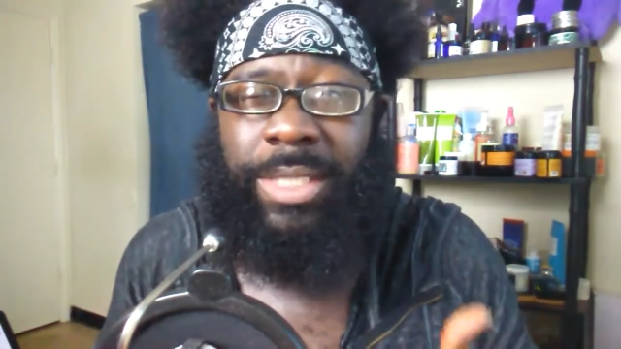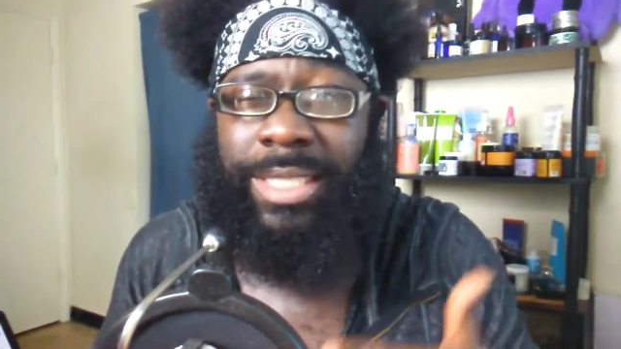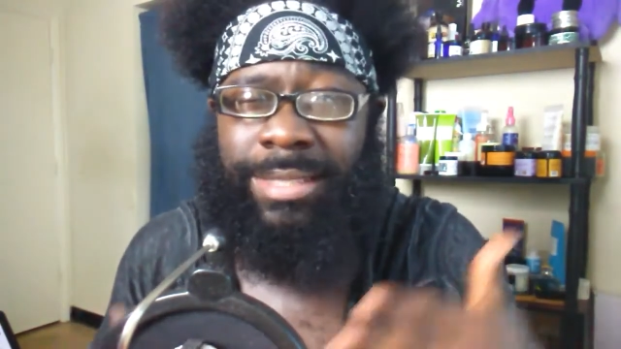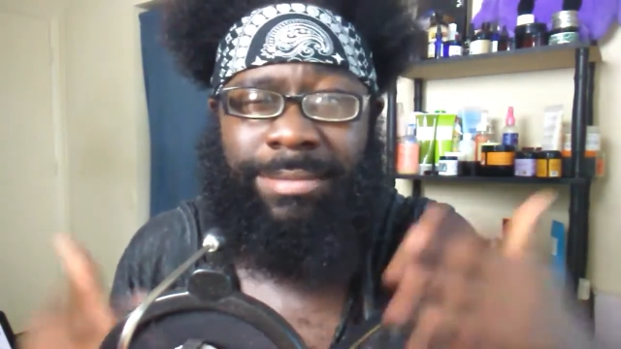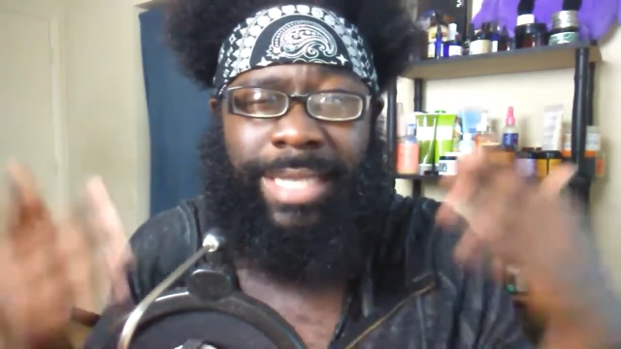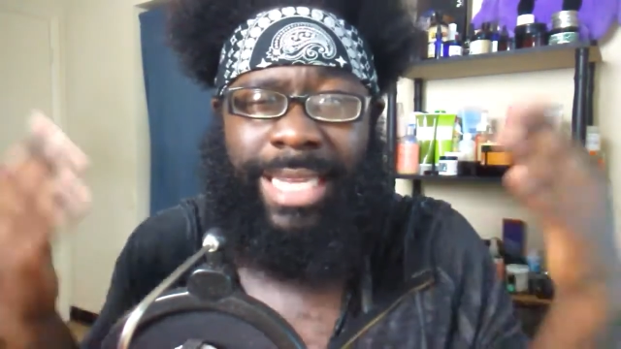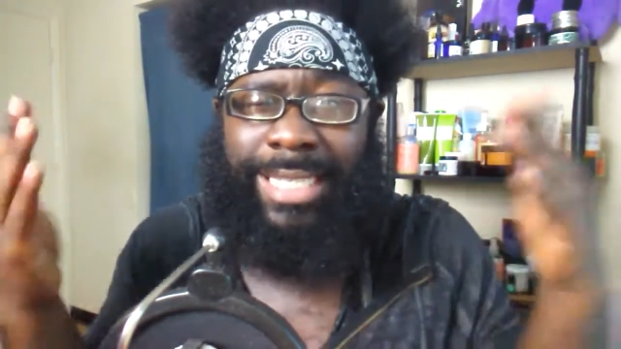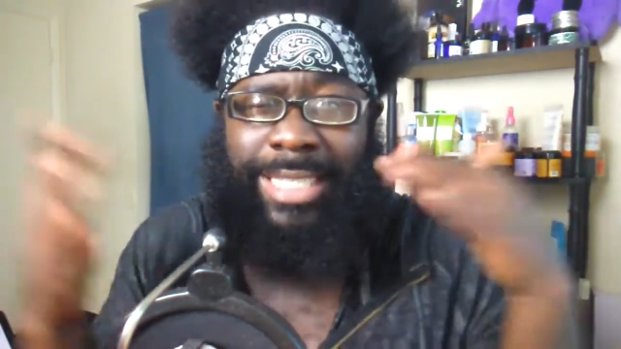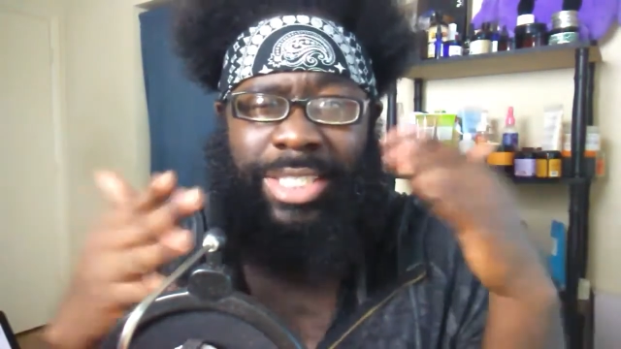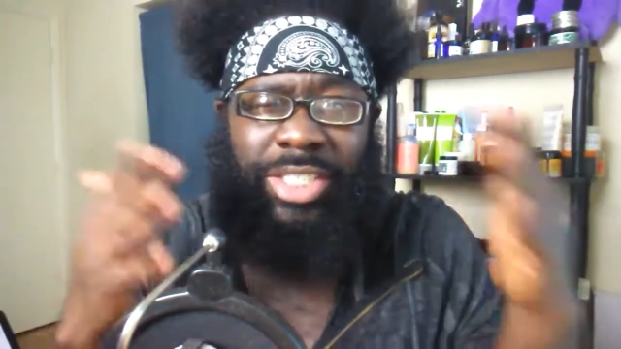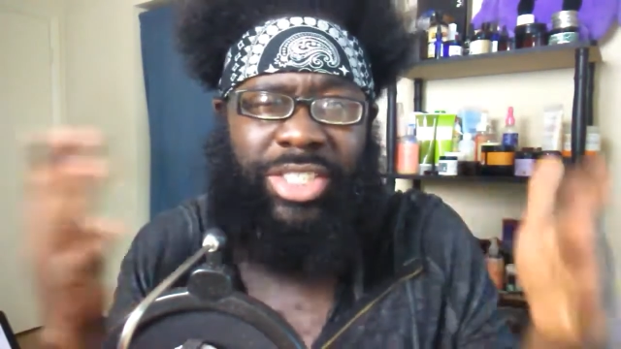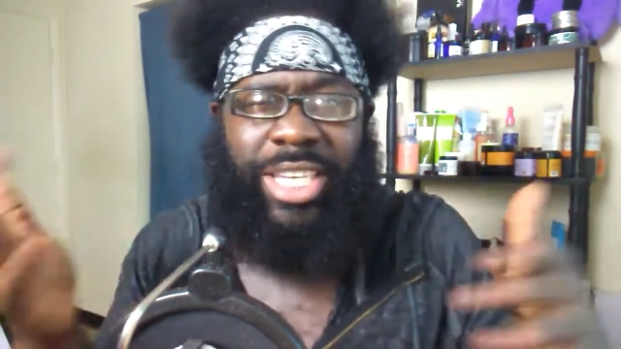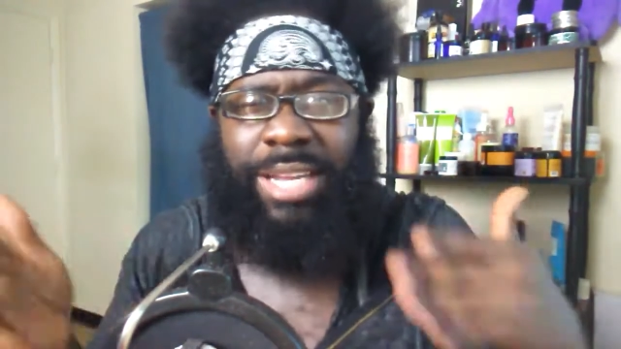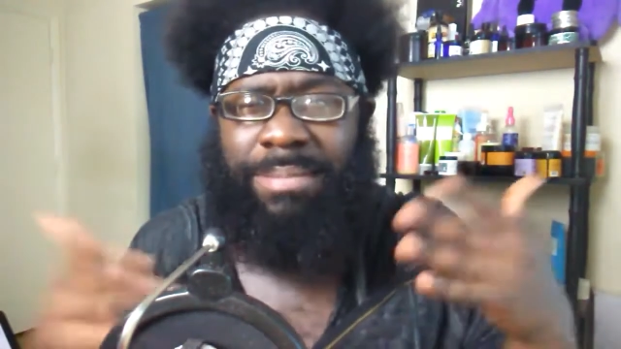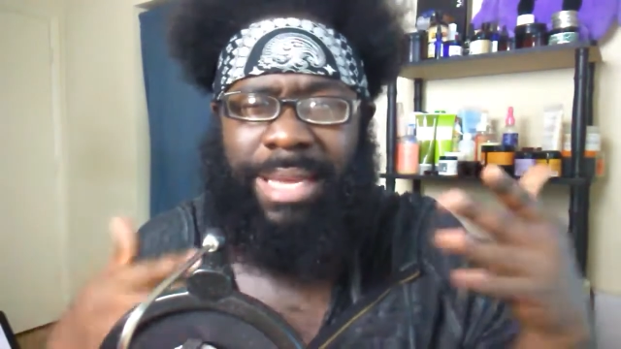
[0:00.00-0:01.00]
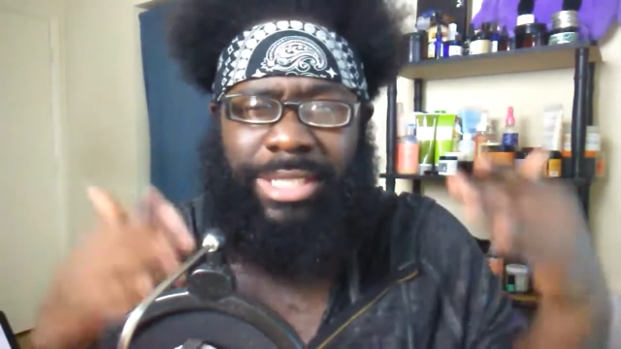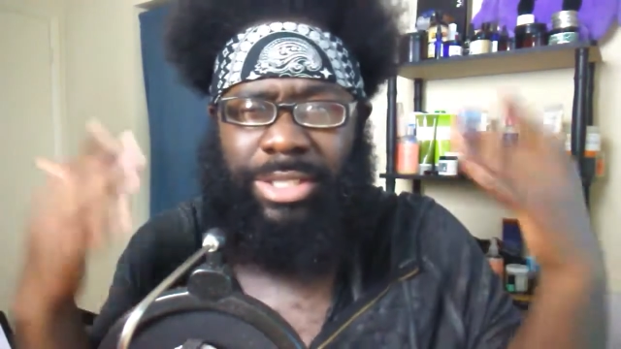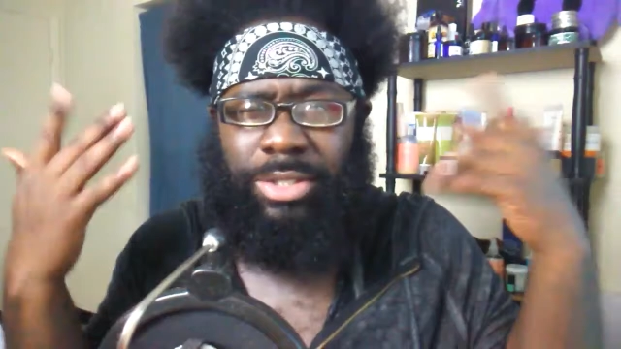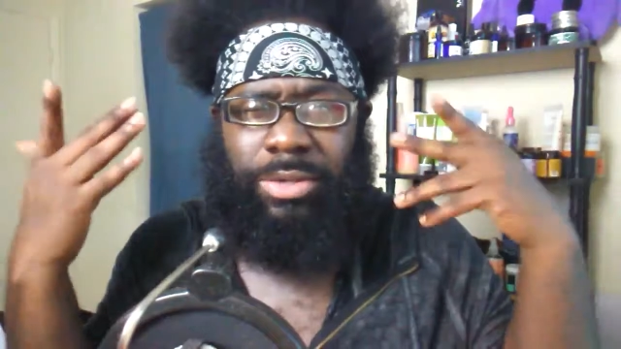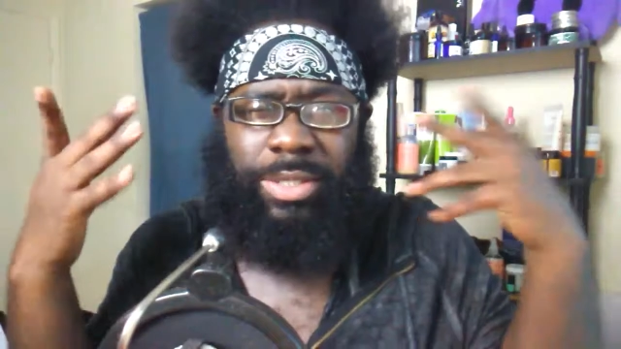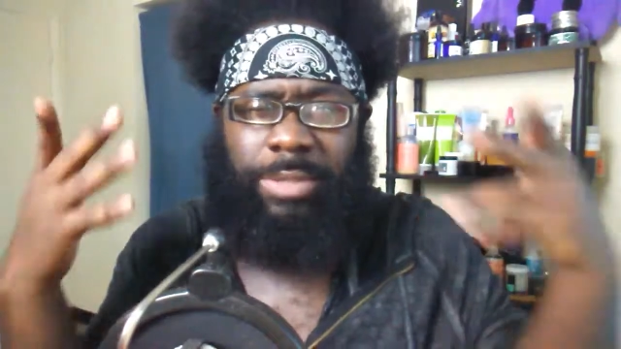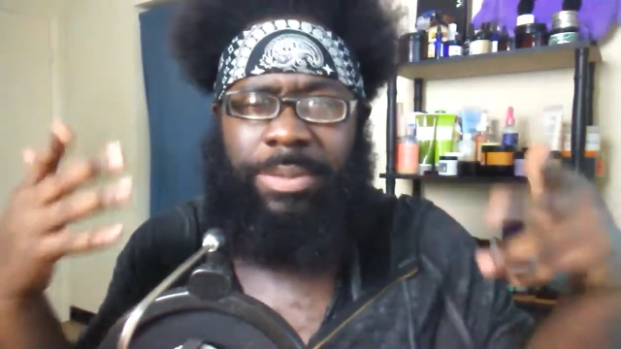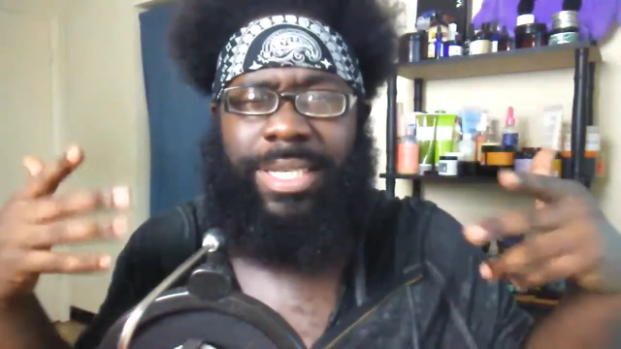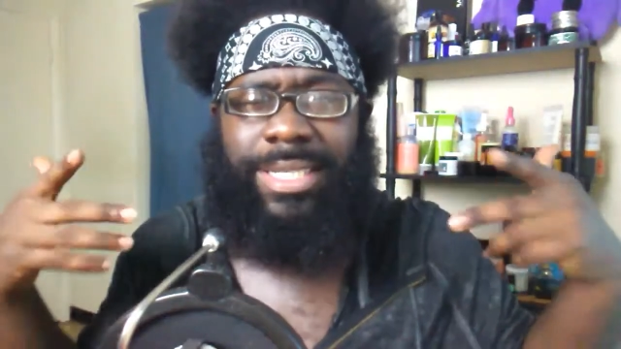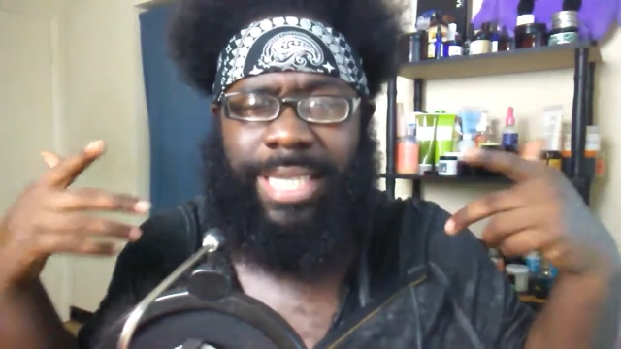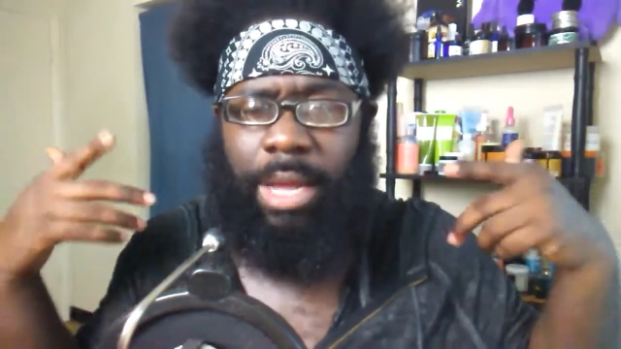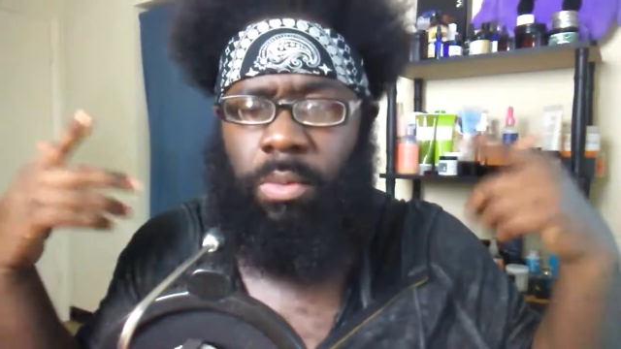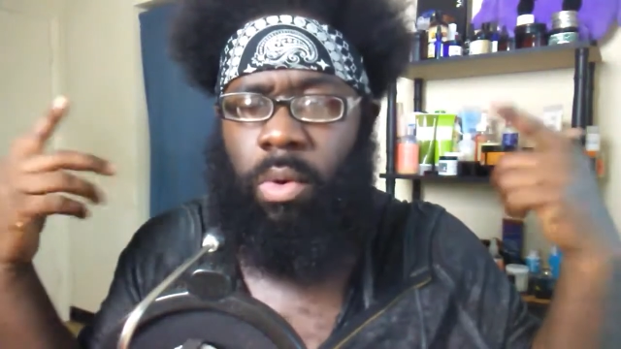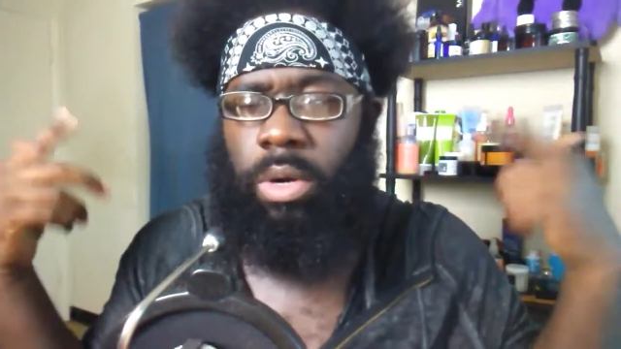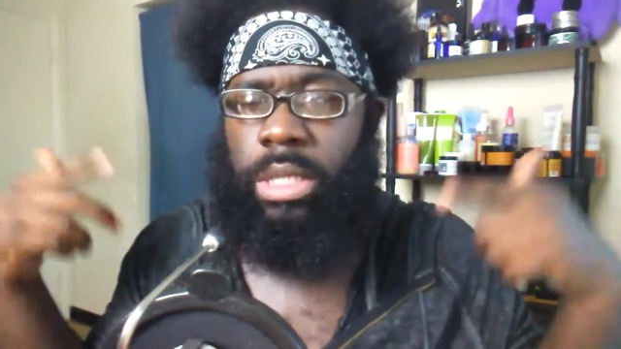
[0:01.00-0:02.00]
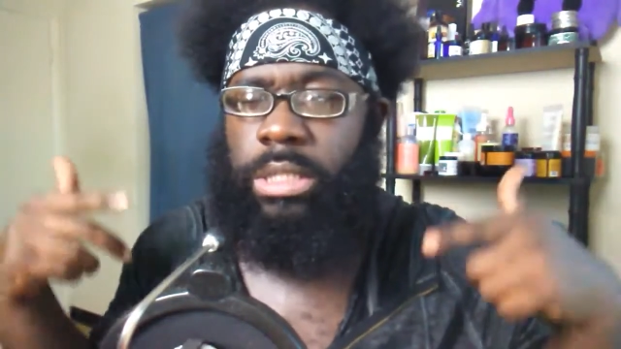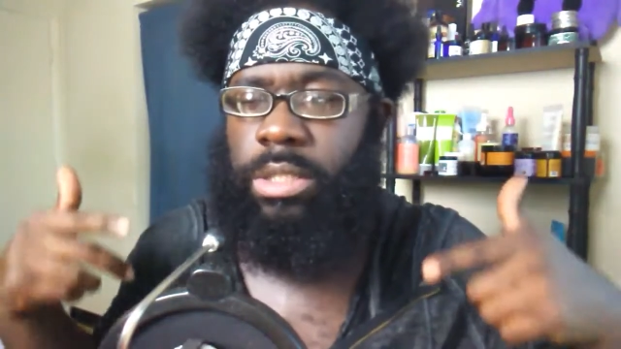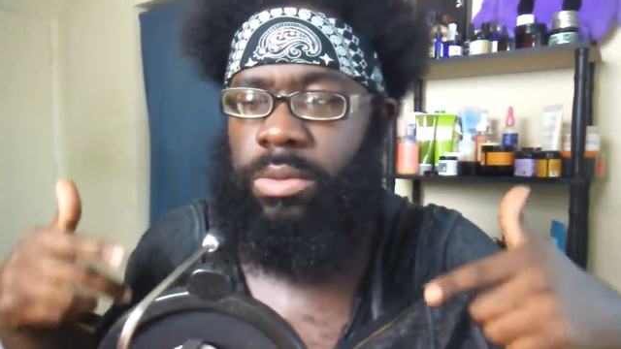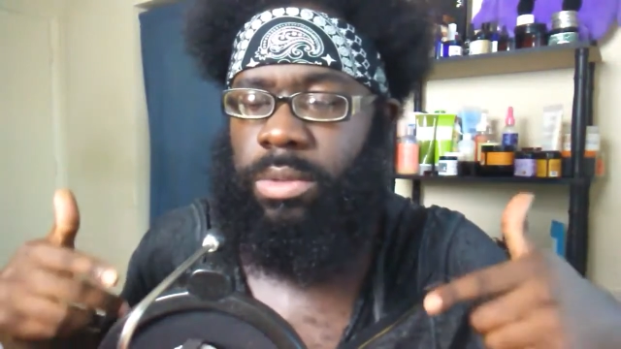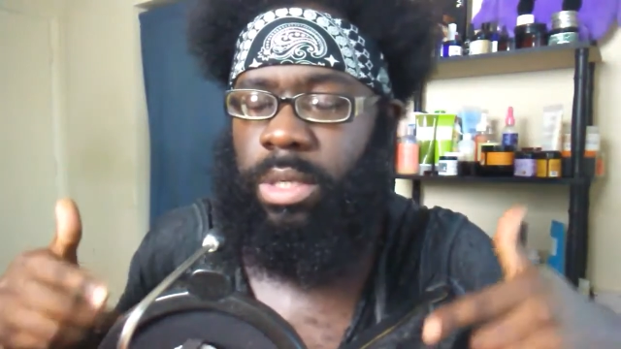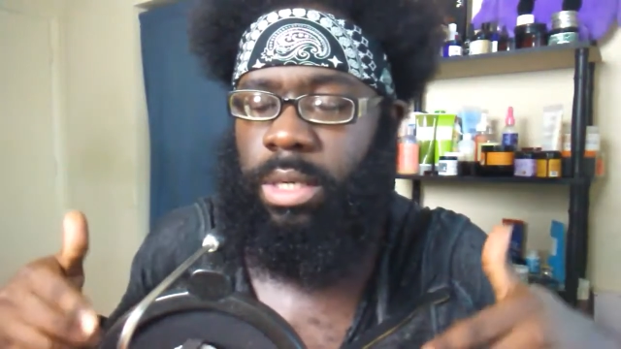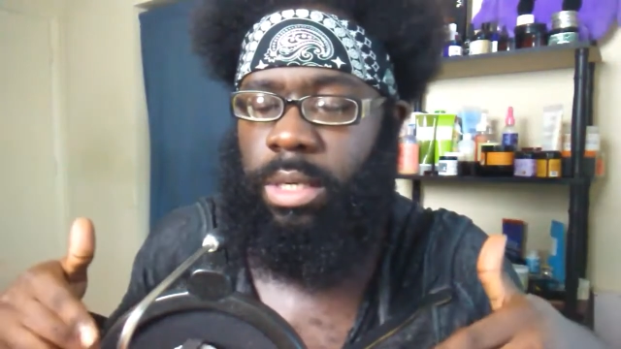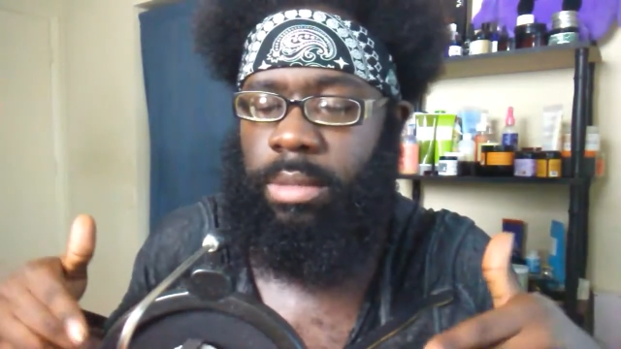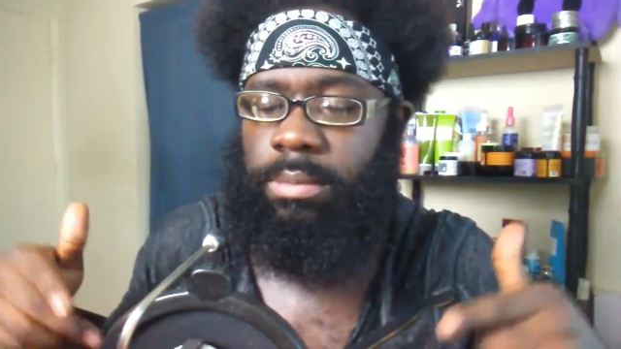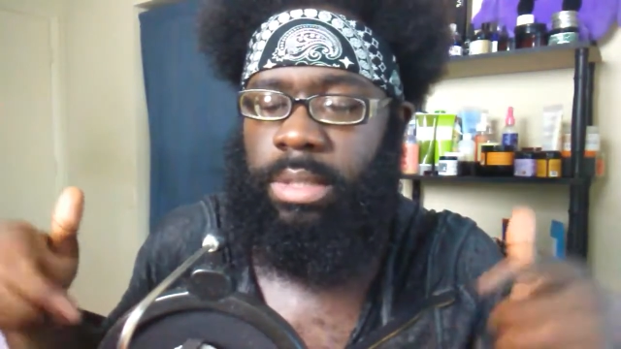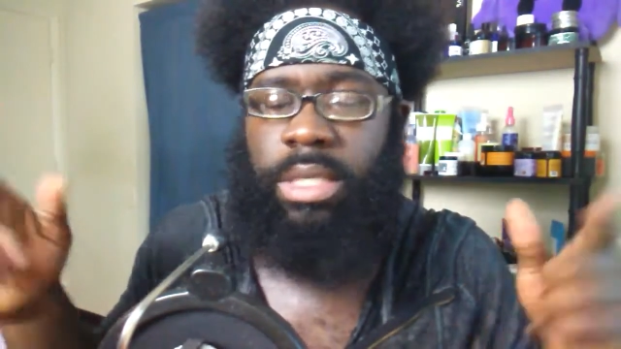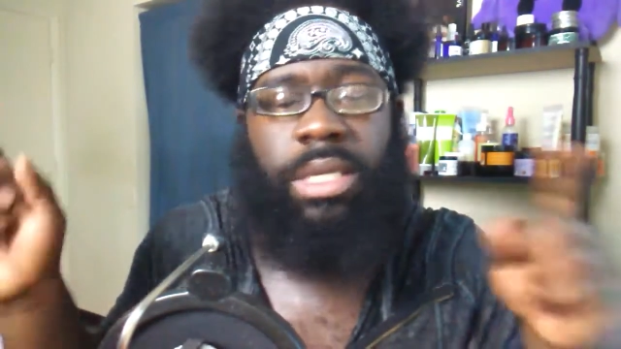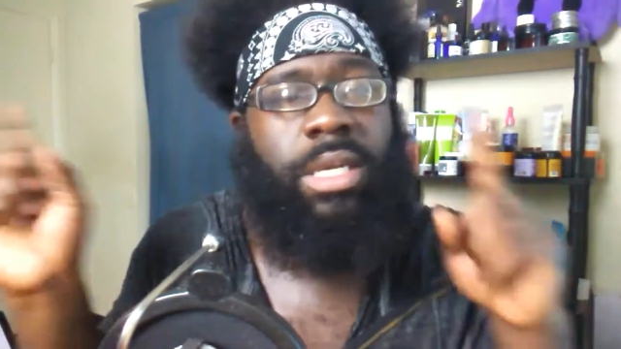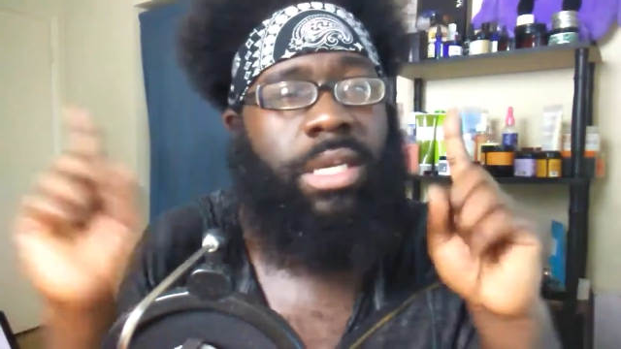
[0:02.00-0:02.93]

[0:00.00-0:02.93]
and I didn't check my storage because I wanted to